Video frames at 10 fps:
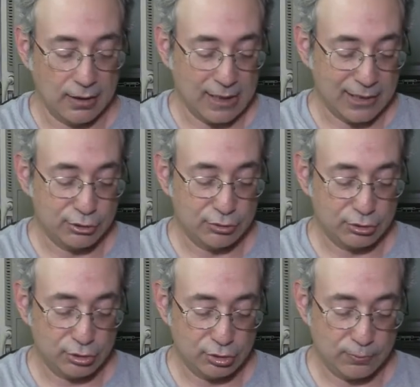allows you
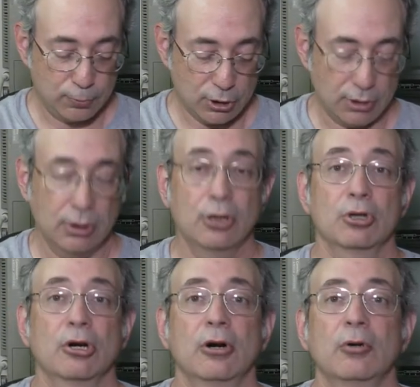to put a
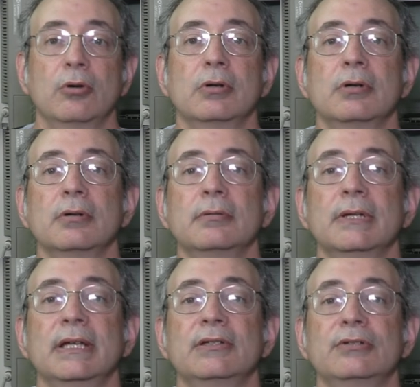logo
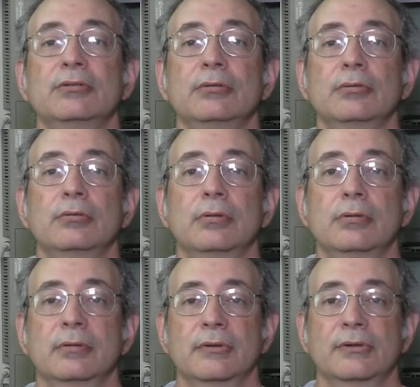into
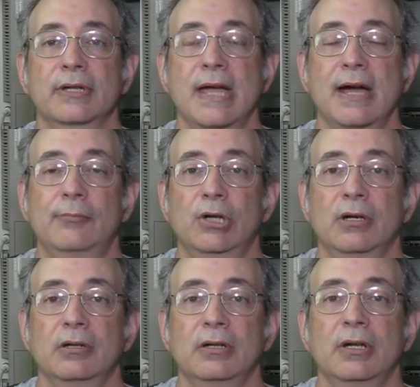the
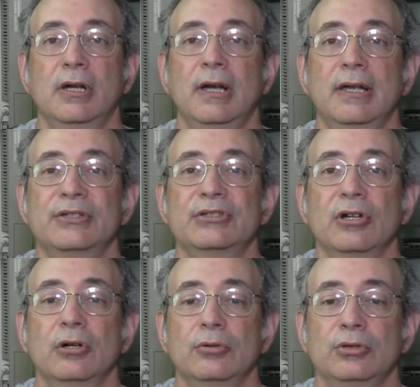camera,
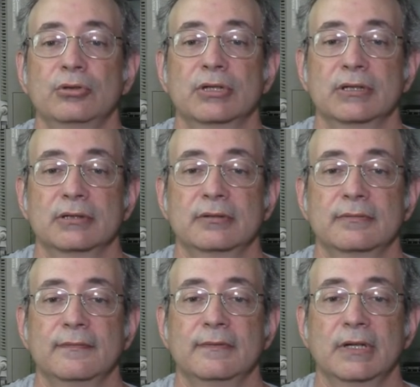so you could
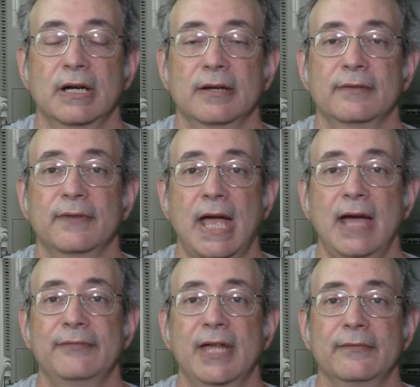kind of
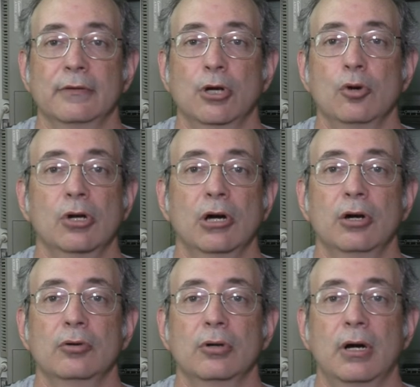have that
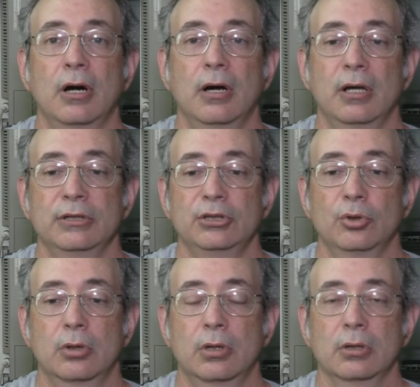logo on
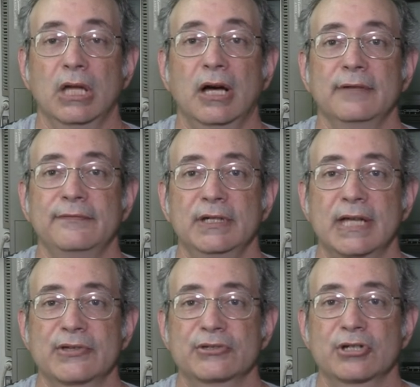your live feed
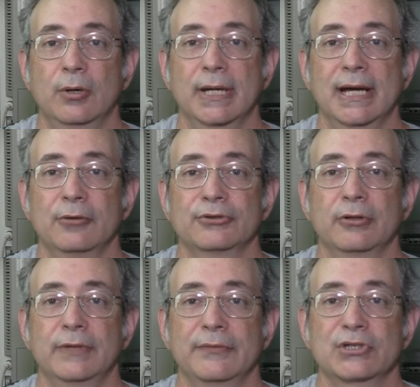as it's going out. So
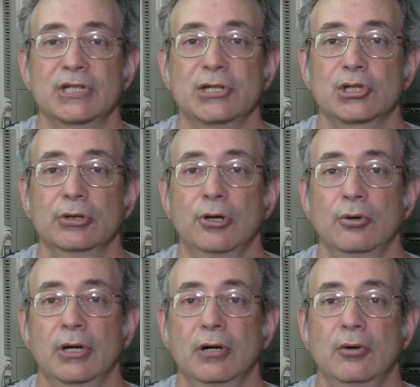if you have a station
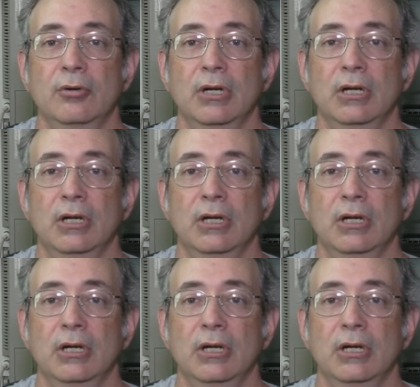logo,